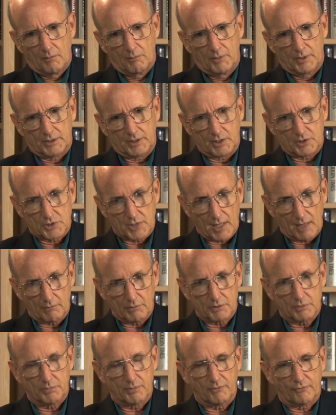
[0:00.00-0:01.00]
But the
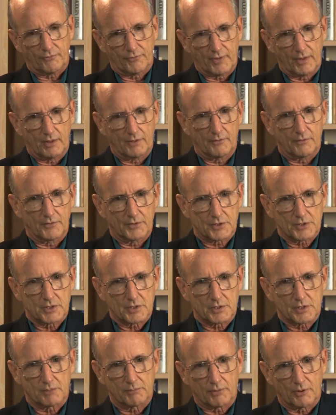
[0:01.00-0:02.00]
establishment felt this
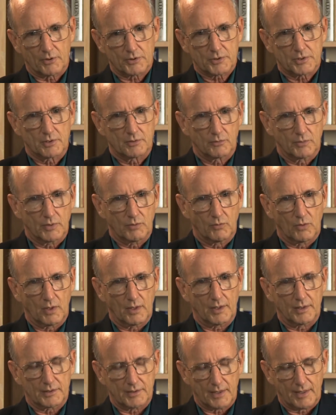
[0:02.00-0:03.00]
is the person we
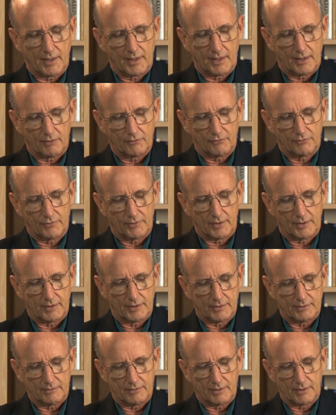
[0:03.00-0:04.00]
wanted to have
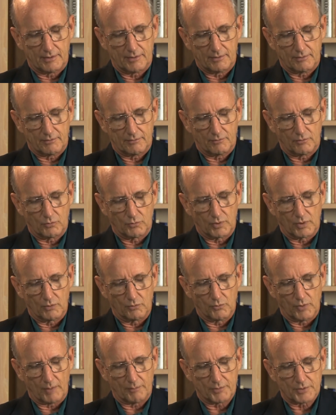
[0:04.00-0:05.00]

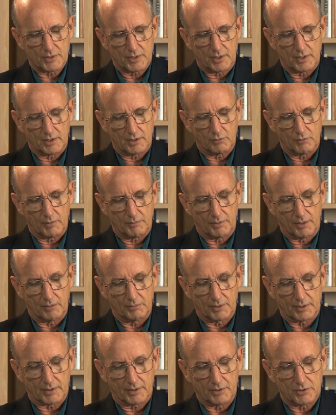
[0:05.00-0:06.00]
represented the
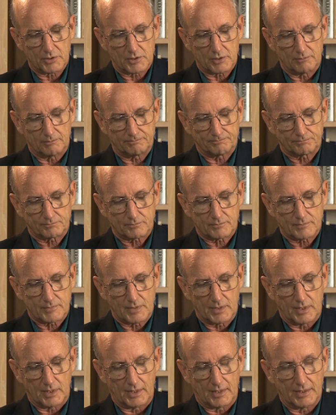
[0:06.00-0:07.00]
Republicans.
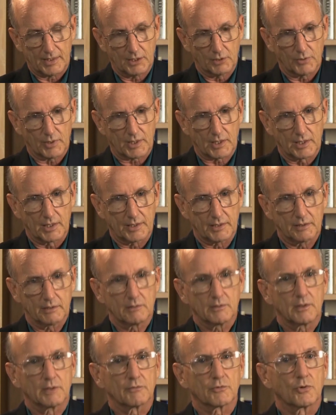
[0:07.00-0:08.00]
Hillary
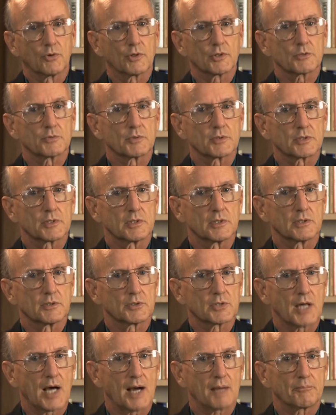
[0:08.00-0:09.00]
Clinton, of course, was the
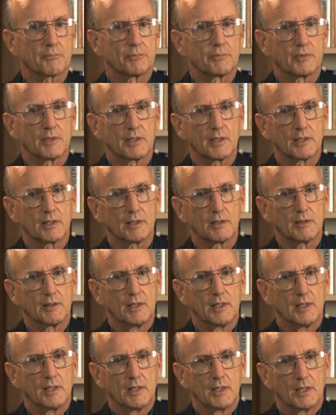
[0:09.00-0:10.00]
top
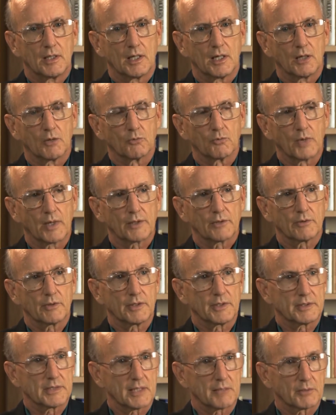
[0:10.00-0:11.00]
runner in
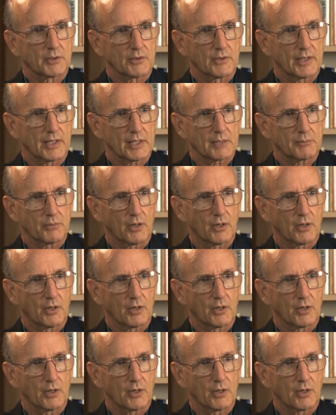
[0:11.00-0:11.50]
the Democratic